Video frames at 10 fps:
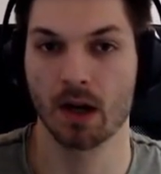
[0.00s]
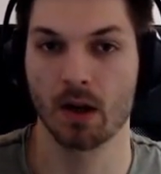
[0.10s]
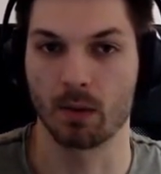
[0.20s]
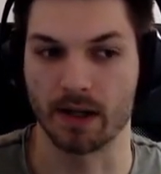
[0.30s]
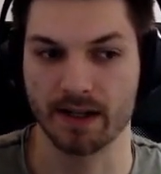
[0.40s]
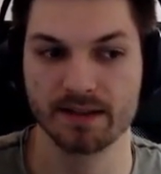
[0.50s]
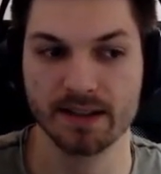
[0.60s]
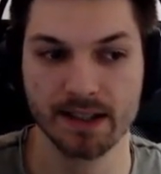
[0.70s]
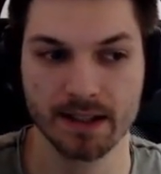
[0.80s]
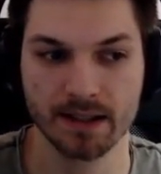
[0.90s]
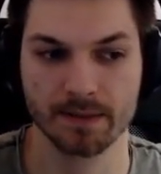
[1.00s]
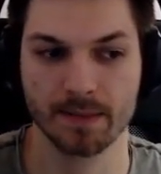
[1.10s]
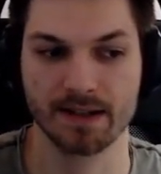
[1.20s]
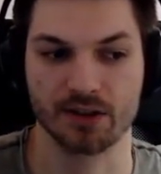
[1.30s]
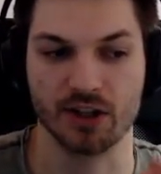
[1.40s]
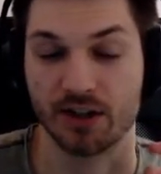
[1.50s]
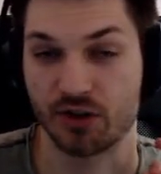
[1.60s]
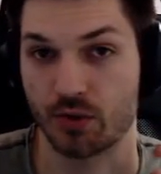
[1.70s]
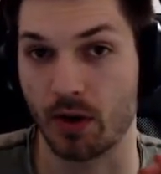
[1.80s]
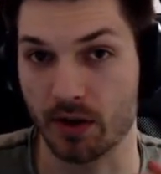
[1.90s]
What is needed is a
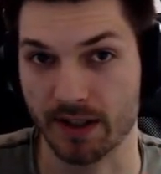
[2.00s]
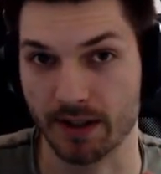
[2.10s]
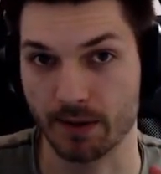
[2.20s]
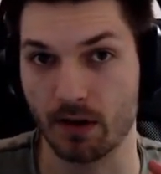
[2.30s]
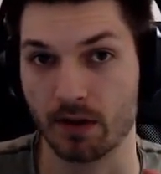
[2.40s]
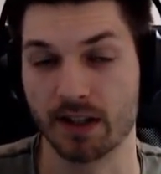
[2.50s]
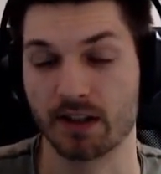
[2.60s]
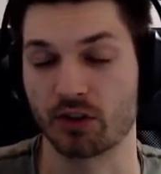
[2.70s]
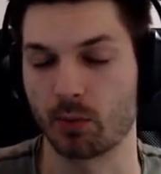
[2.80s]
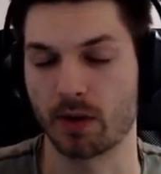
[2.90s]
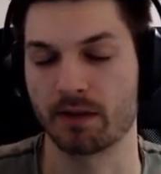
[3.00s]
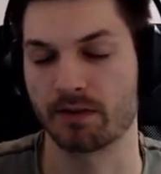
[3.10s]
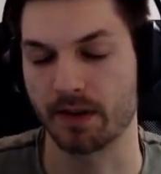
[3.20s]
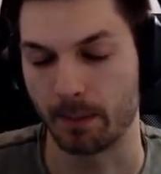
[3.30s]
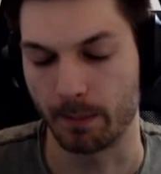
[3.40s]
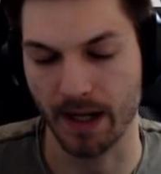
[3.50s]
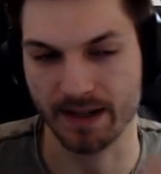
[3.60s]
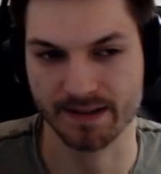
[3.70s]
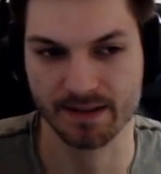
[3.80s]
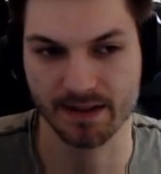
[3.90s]
change to Orchid. Orchid is one of the
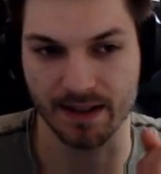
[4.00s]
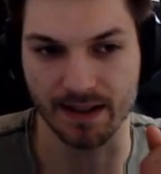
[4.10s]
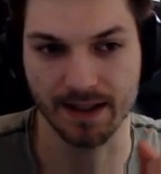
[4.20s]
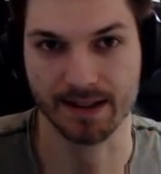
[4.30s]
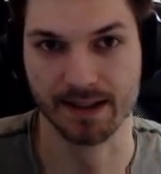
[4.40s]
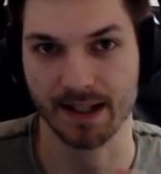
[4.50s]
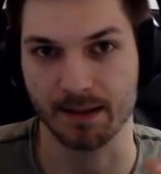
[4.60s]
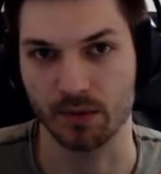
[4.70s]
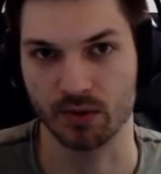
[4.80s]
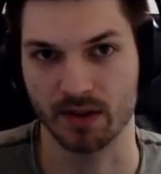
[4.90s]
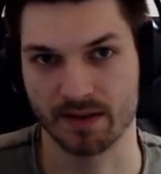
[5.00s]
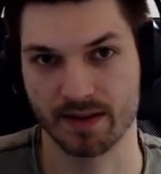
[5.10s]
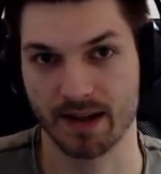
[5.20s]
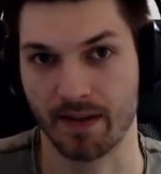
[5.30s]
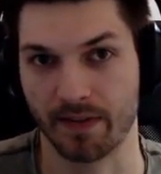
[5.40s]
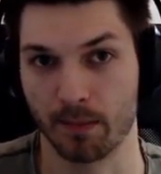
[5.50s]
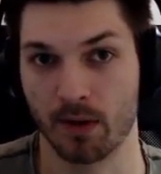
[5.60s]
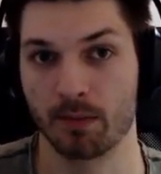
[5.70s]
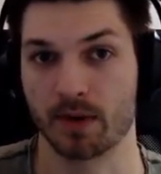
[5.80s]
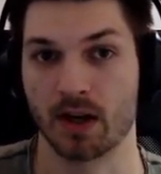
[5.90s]
best late game units at the
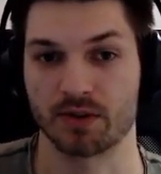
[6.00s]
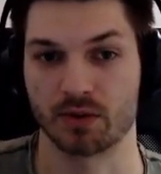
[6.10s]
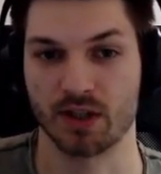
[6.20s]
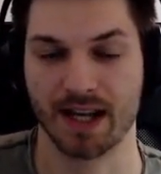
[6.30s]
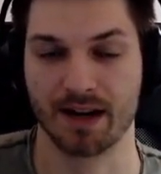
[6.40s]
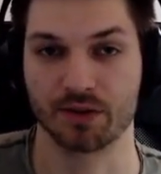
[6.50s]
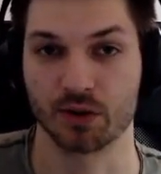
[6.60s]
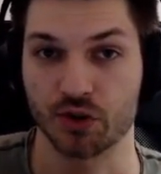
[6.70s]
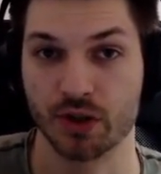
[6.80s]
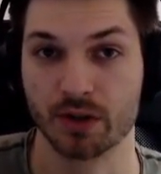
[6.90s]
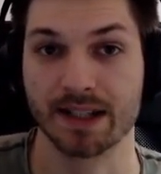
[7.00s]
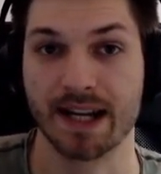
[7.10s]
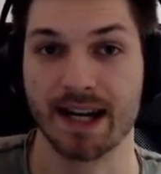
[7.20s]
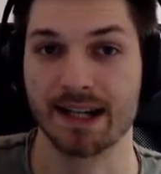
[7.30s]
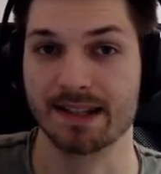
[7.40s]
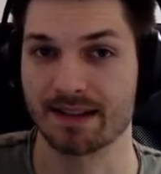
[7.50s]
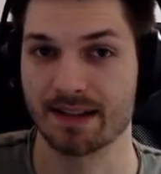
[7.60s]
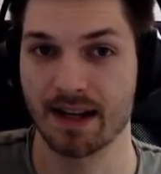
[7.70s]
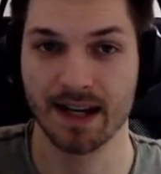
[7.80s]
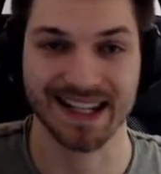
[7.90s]
moment because you just have those shurikens
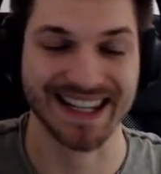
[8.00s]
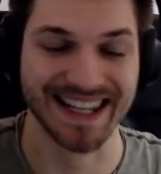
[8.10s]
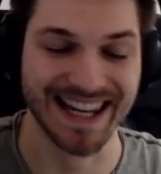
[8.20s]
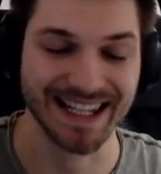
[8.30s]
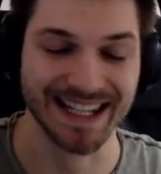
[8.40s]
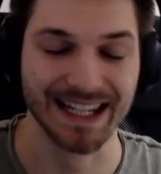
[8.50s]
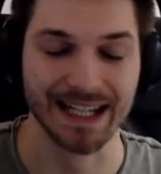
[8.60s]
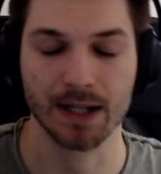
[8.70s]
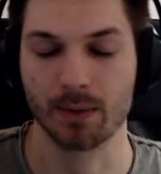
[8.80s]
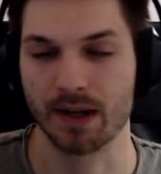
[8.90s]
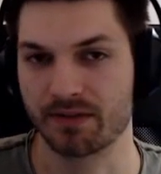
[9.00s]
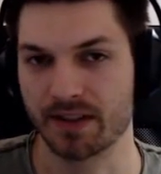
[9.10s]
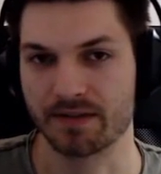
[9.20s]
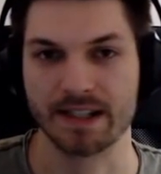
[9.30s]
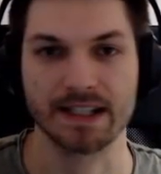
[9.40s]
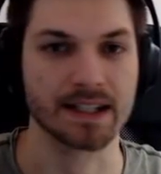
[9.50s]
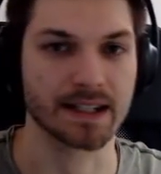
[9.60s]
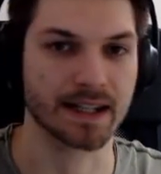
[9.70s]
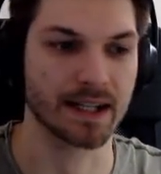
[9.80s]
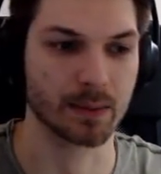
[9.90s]
killing wave
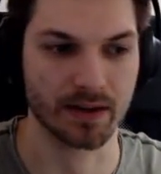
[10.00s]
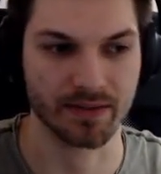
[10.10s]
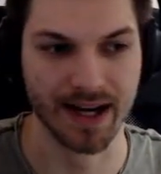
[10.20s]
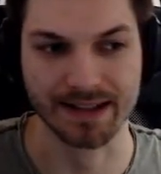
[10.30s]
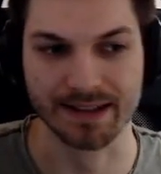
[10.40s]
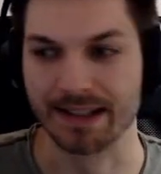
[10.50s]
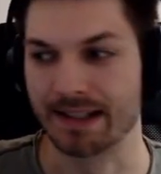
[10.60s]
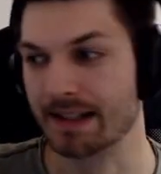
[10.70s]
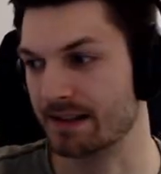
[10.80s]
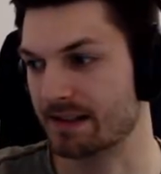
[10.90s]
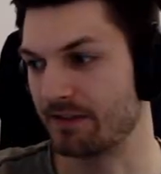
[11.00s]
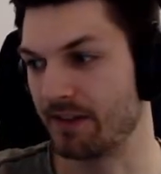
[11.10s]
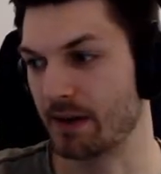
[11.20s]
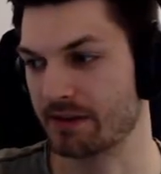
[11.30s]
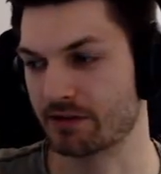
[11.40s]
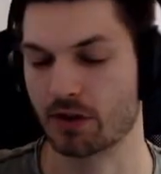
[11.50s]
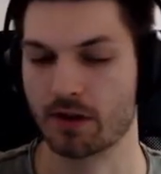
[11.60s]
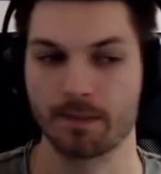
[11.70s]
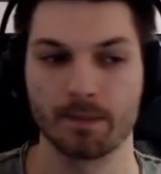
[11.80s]
15, killing wave 18. It's very strong.